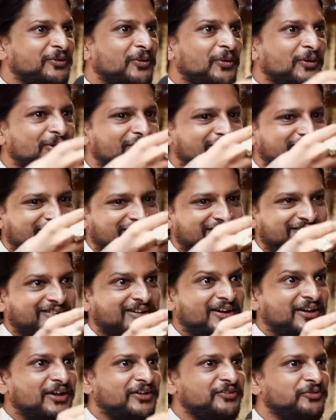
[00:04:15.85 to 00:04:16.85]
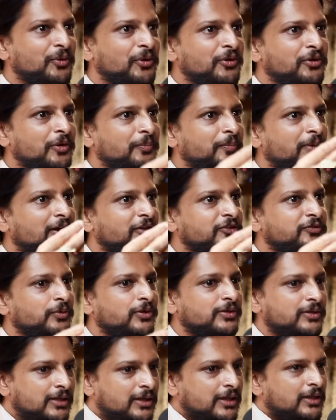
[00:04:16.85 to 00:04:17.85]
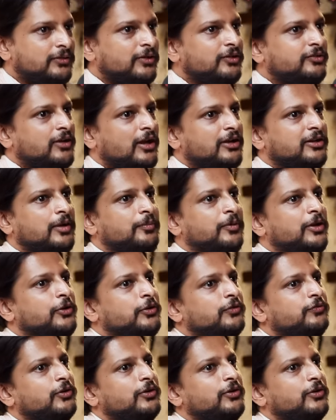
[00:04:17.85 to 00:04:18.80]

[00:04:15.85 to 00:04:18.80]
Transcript: all your sanskaras, all your past birth, they start coming into